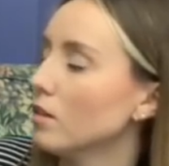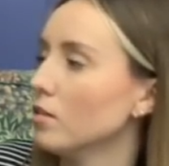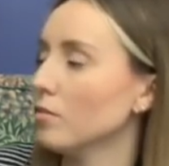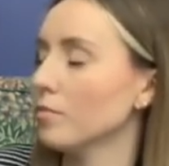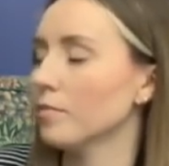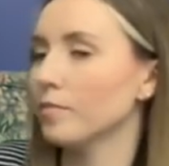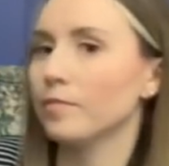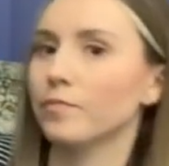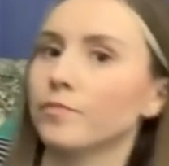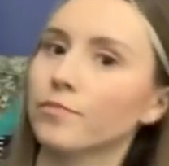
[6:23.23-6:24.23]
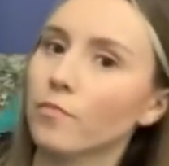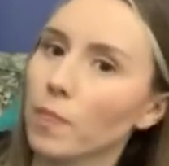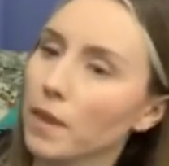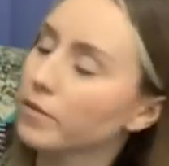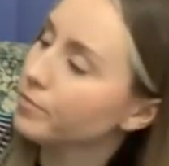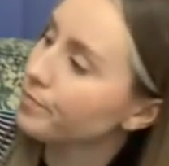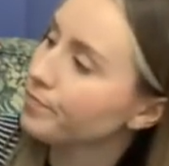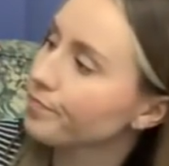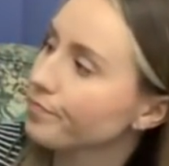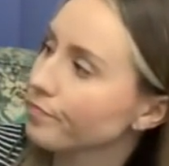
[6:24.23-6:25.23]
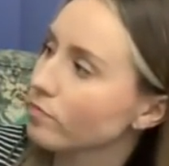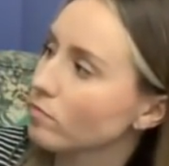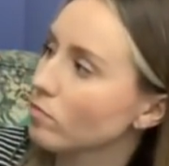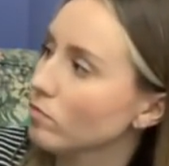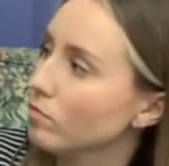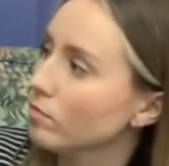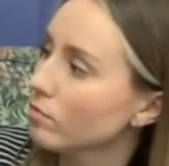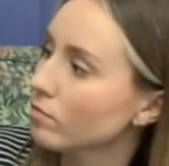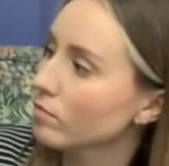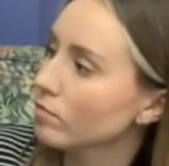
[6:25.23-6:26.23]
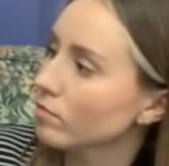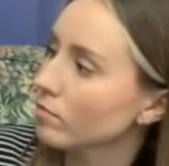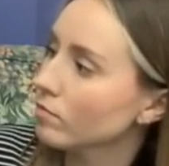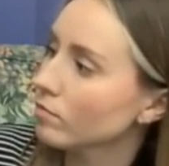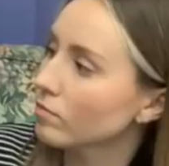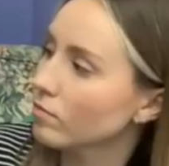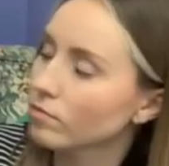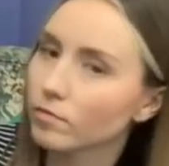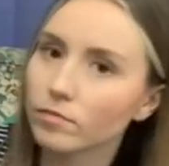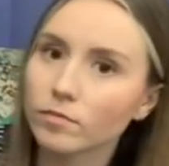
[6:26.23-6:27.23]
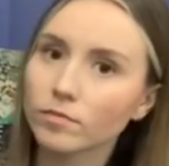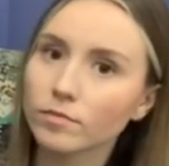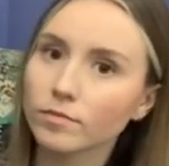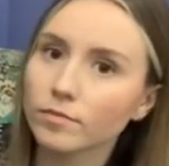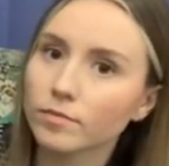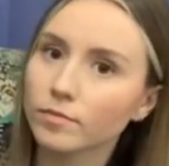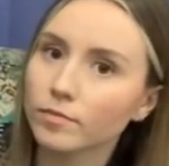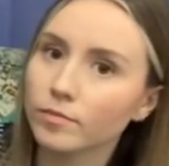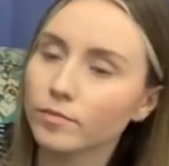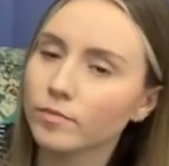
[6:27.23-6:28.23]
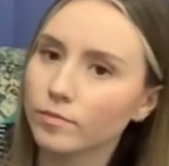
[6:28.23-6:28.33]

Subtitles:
(not speaking)